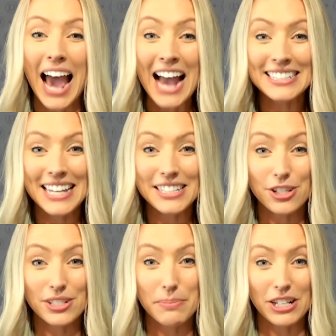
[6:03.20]
access
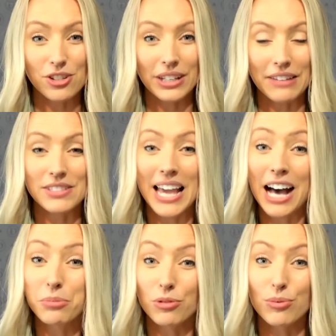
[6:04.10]
your special gift to
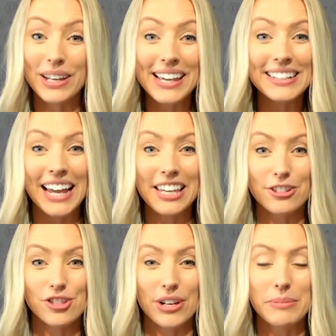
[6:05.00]
help reignite
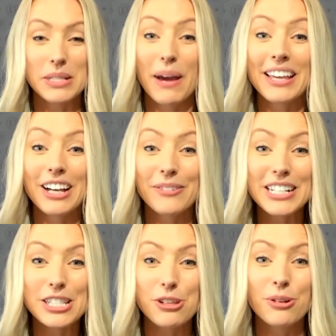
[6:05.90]
your dreams by
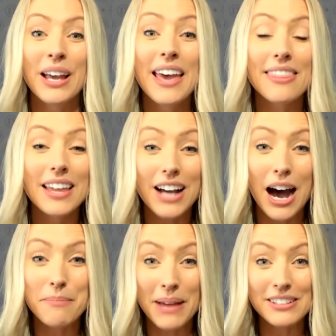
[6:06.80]
going to
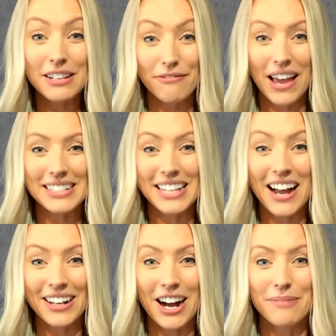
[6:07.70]

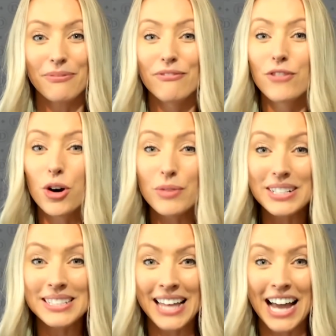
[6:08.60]

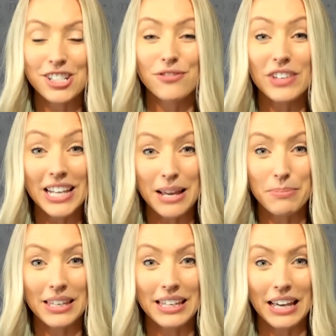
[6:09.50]

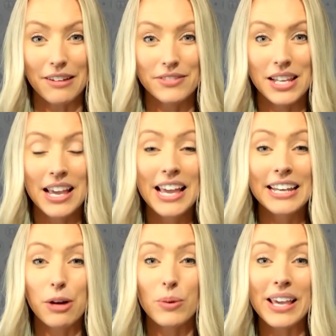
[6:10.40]
thecompoundeffect.com/VIP gift.
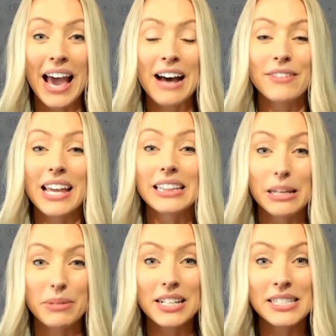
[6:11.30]
Now, we have a
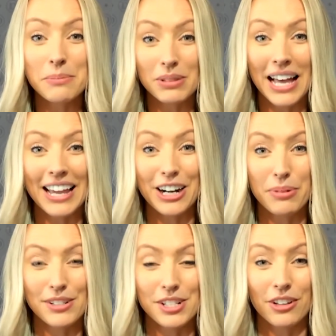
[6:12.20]
limited supply in our
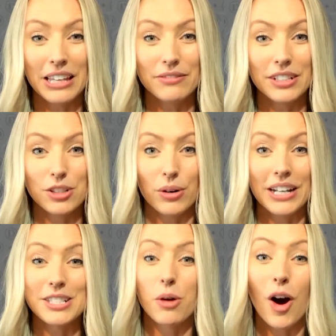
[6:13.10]
personal
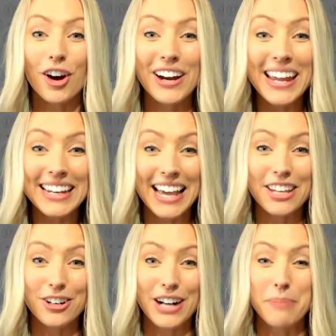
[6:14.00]
inventory, so hurry and get
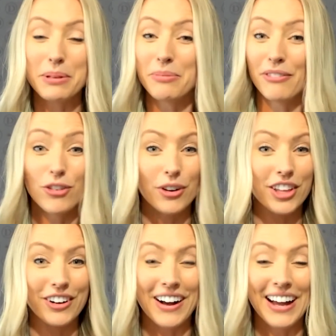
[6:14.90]
your copy before
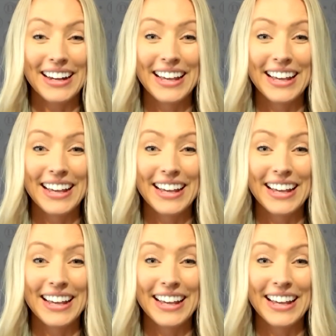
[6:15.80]
they're gone.